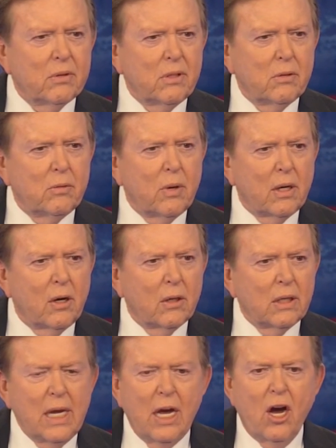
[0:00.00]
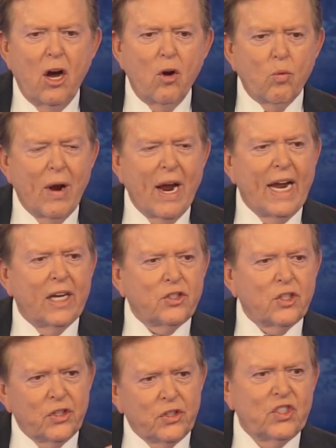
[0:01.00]
to
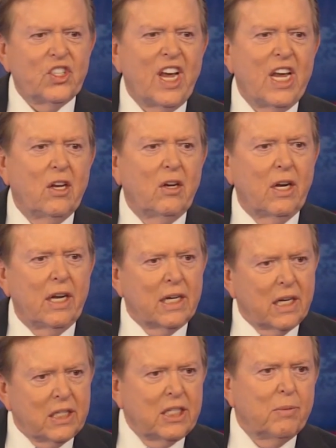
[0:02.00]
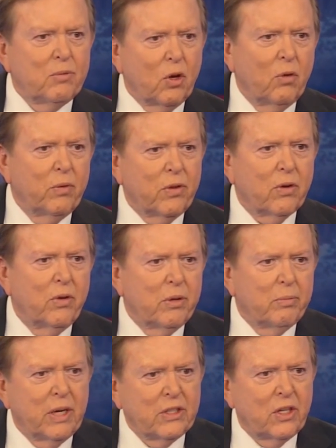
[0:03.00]
harass, assail, and attempt to overthrow the
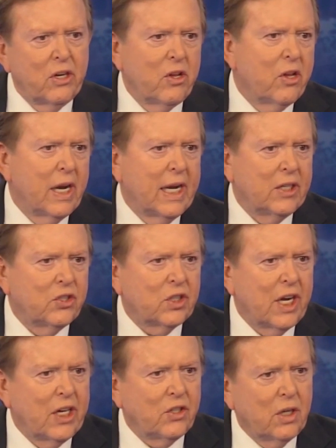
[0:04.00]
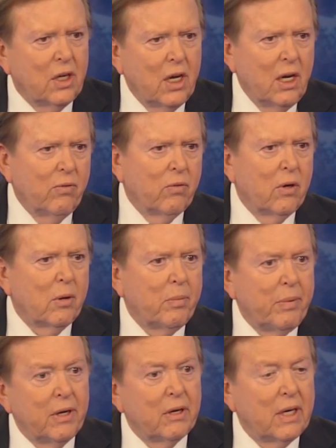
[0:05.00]
president of the United States for a
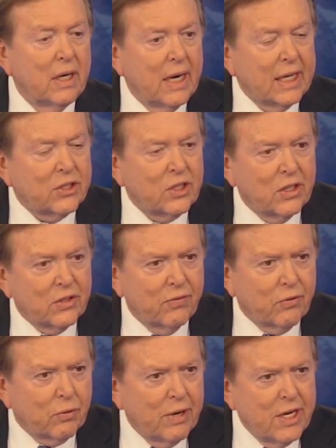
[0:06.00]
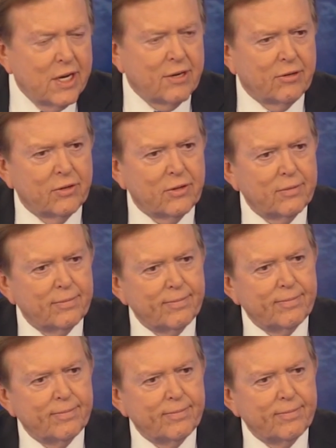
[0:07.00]
period in excess of 3 years.